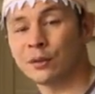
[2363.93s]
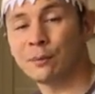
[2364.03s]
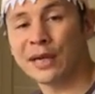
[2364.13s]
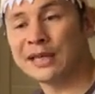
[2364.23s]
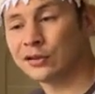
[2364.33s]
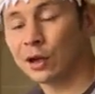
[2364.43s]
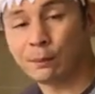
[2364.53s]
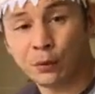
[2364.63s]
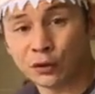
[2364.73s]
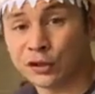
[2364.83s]
So please
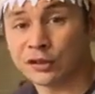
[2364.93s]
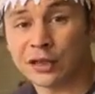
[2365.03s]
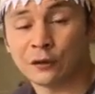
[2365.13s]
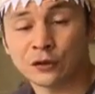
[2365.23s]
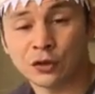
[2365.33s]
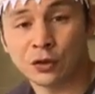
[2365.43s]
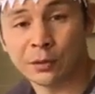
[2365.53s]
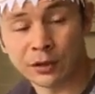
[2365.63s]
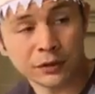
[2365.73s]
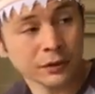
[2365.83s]
don't push yourselves too
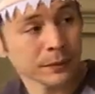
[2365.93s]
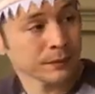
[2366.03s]
much.